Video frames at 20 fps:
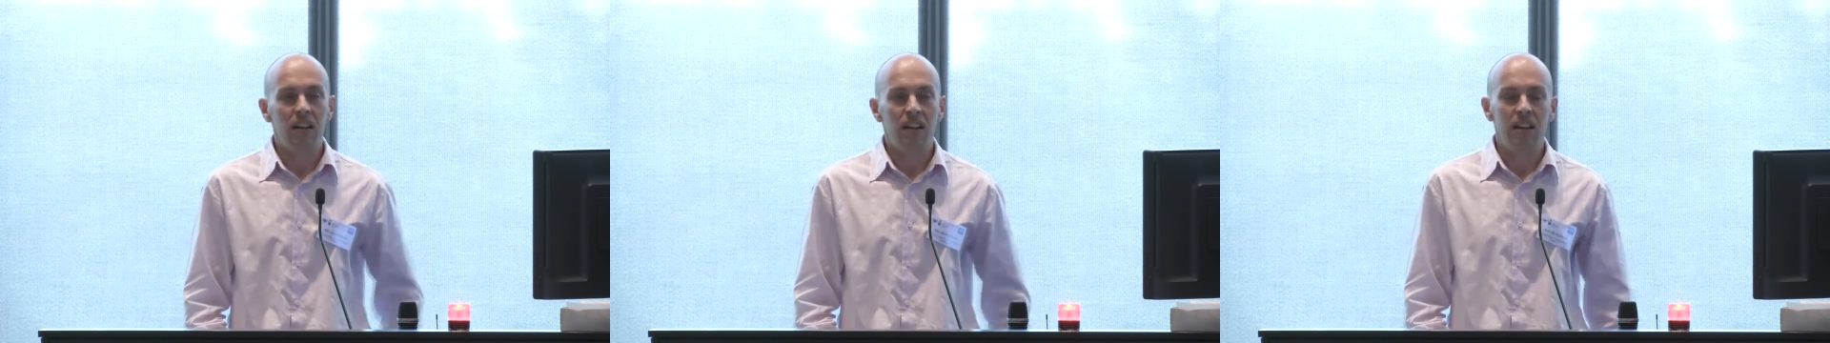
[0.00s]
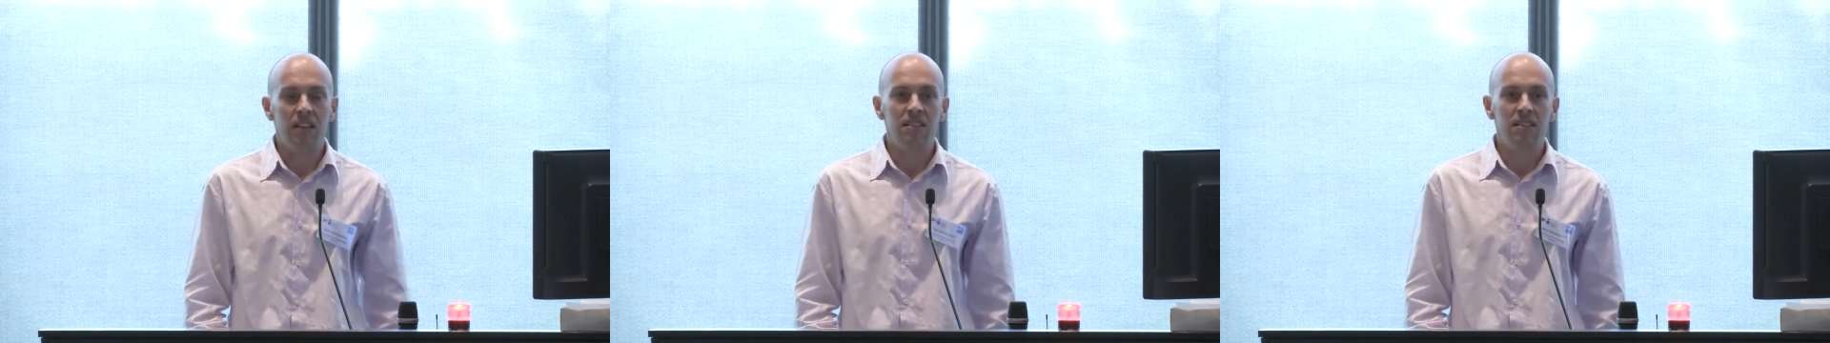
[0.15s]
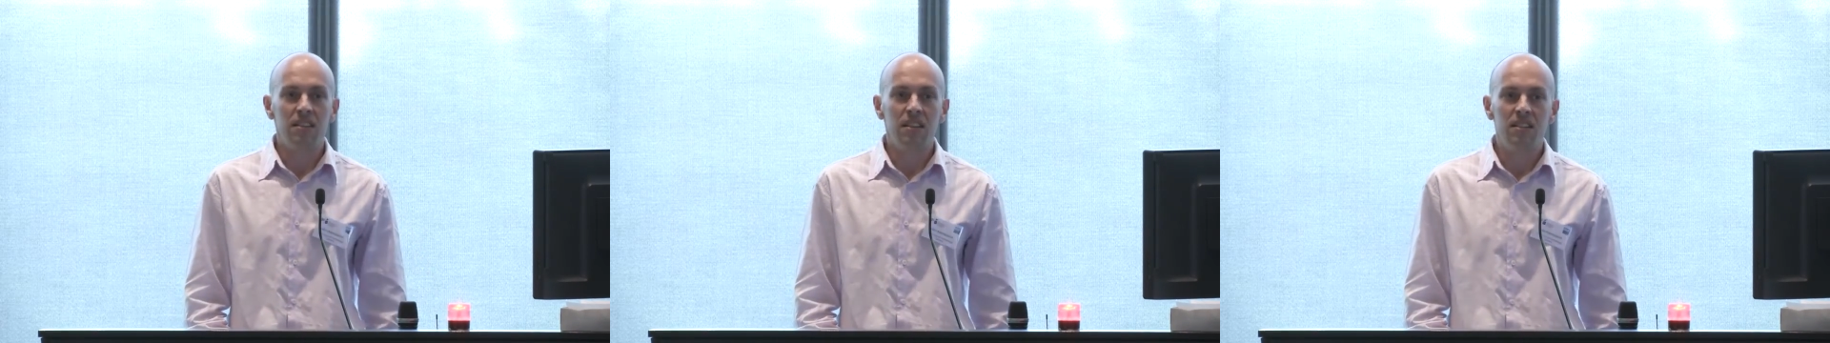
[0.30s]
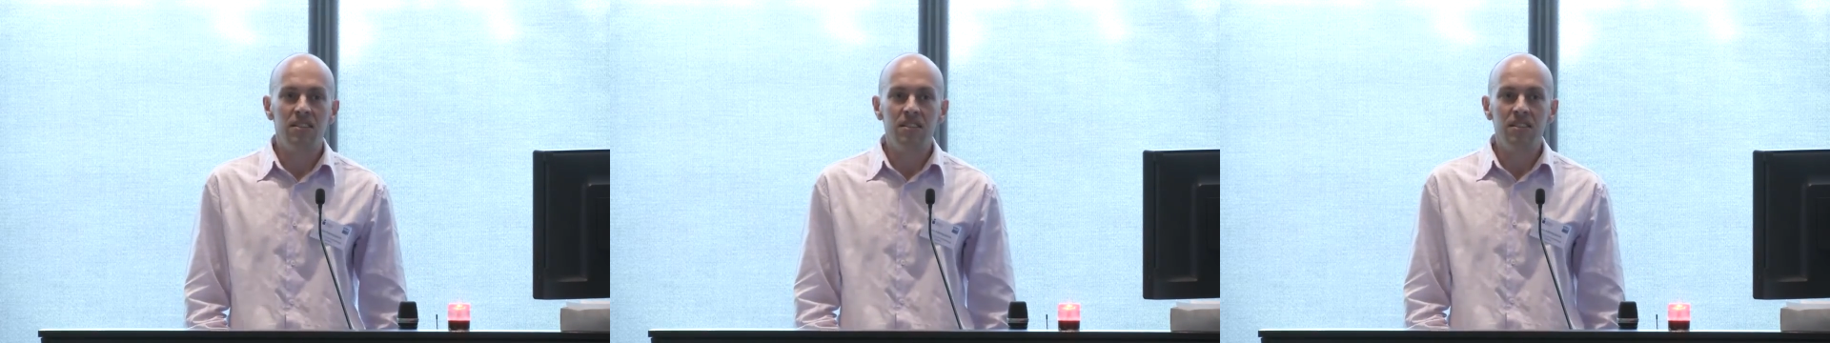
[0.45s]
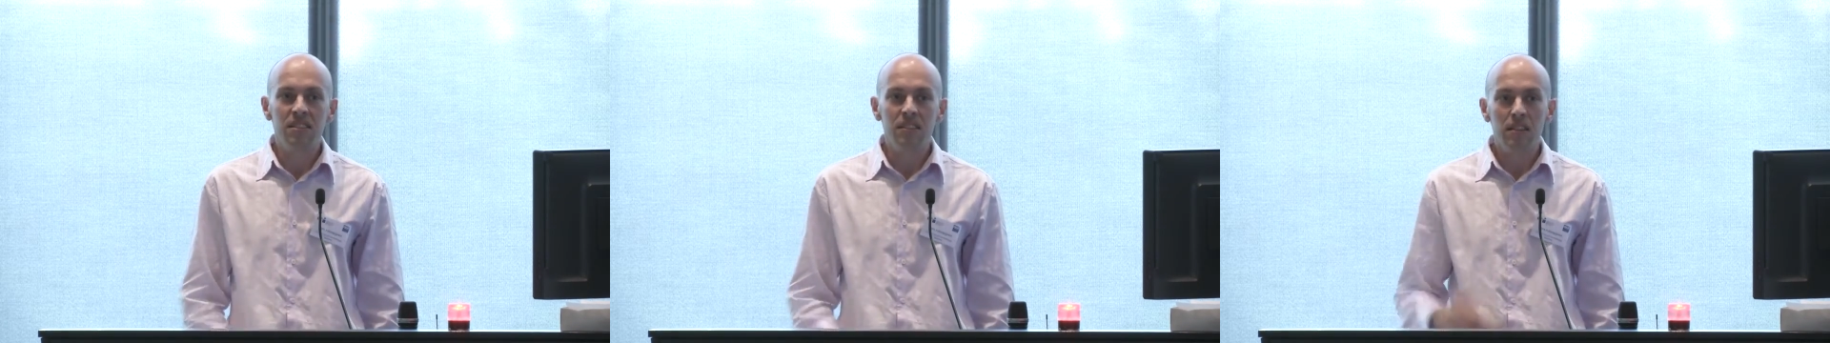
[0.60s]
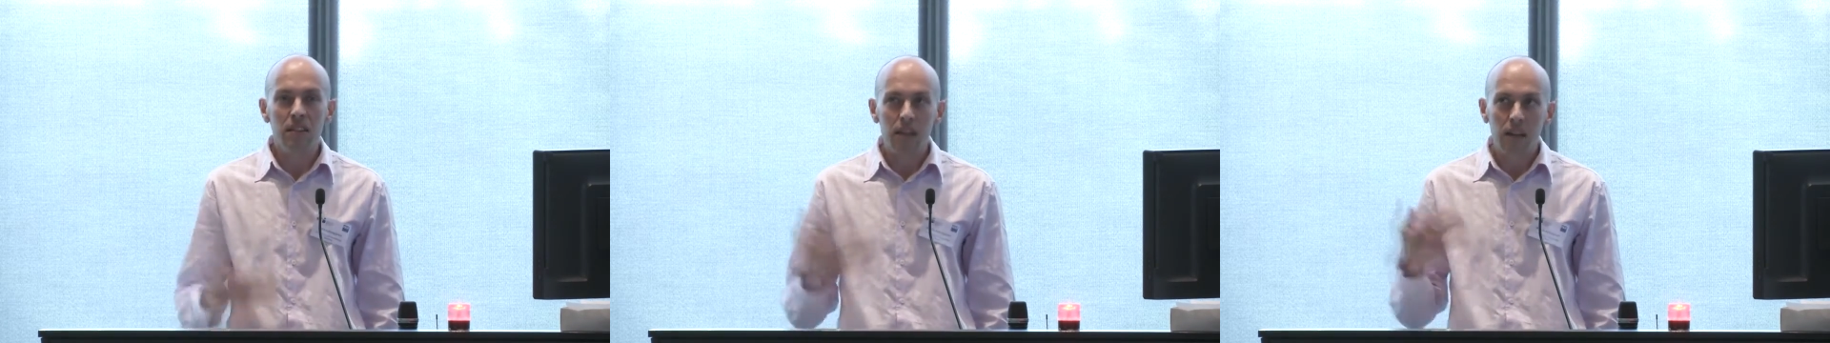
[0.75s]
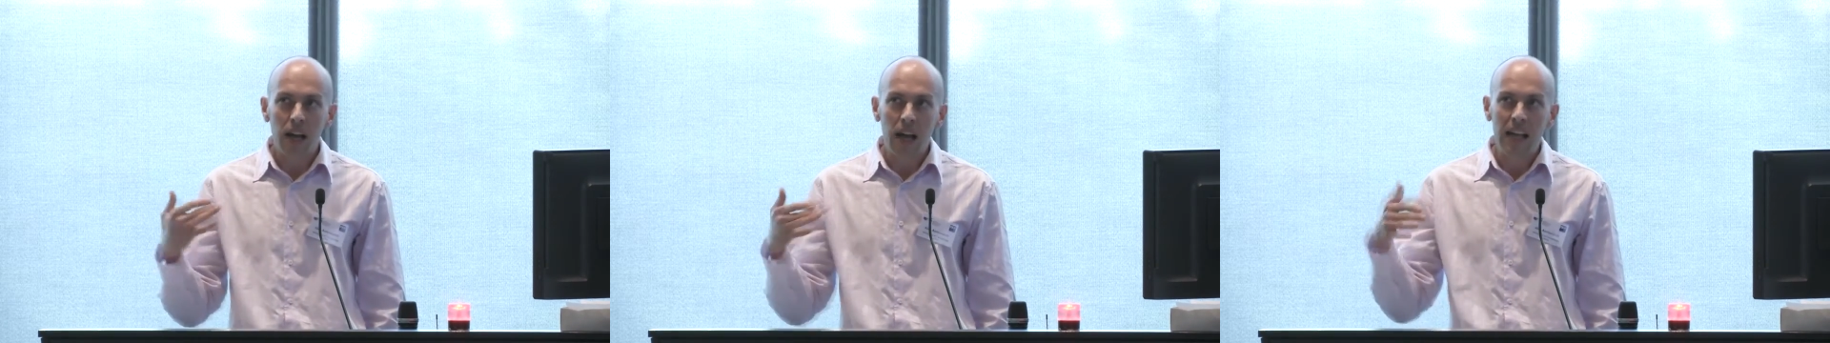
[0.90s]
it's
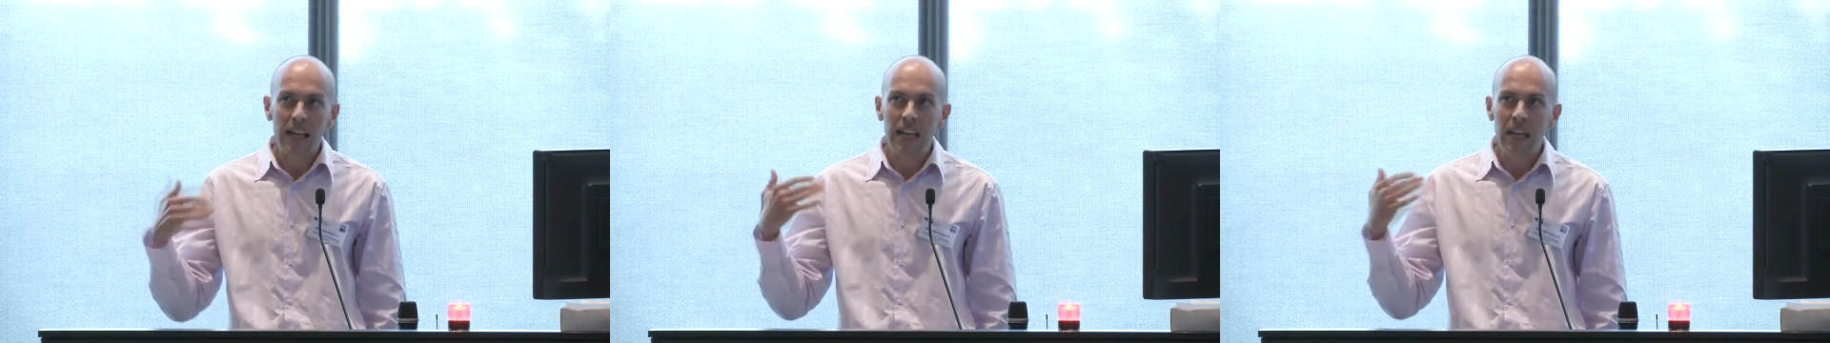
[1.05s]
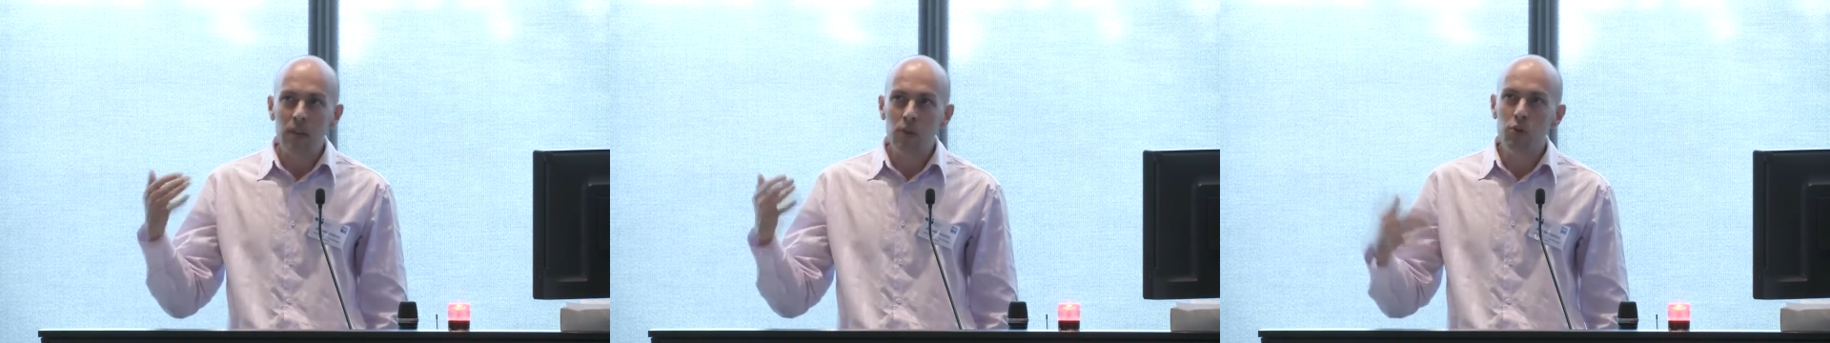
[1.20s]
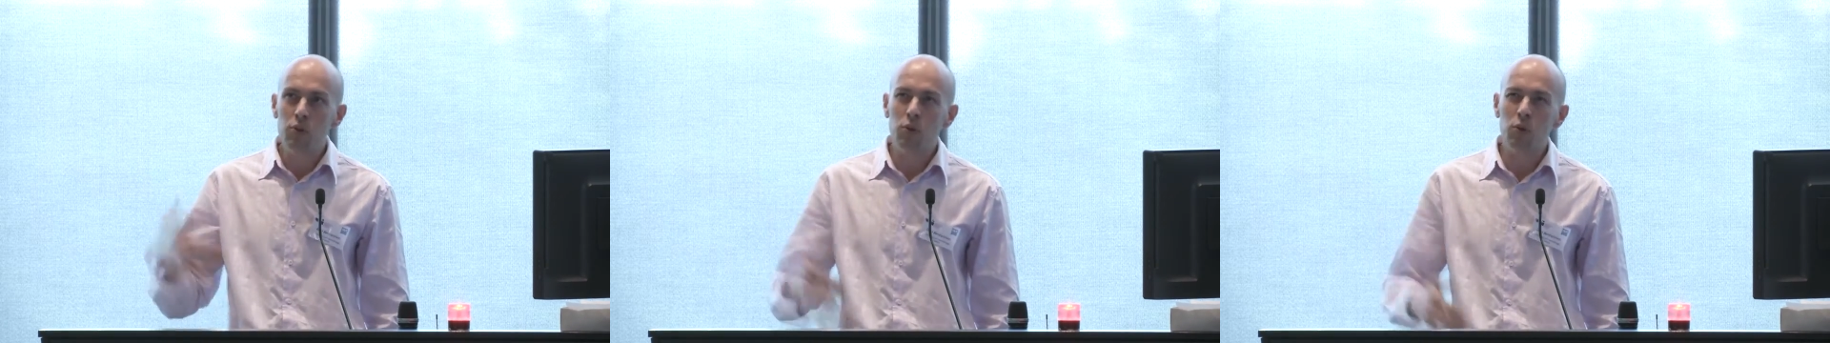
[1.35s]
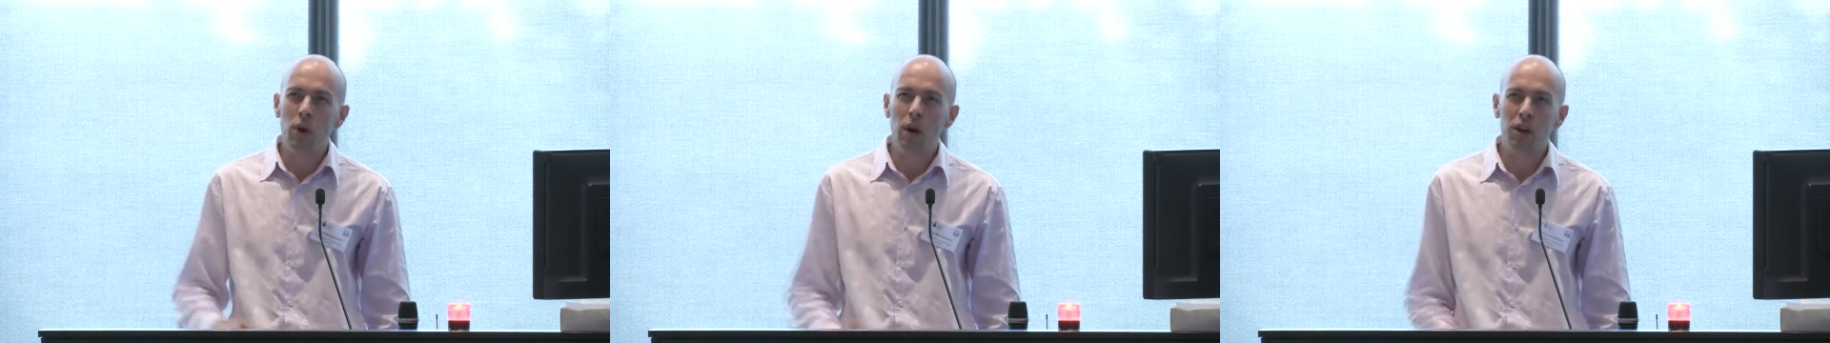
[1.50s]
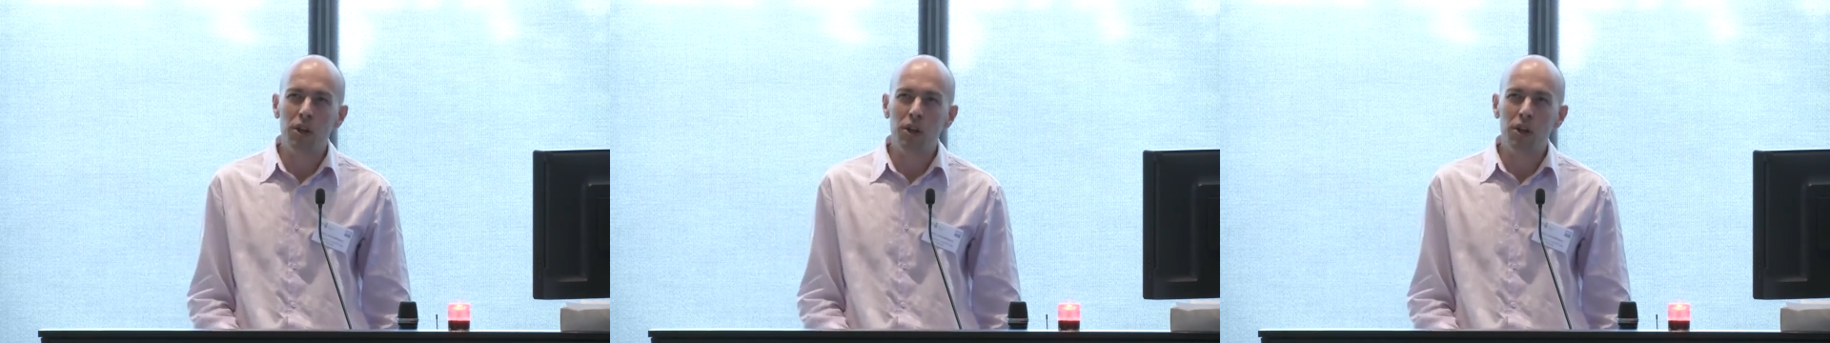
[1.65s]
akin to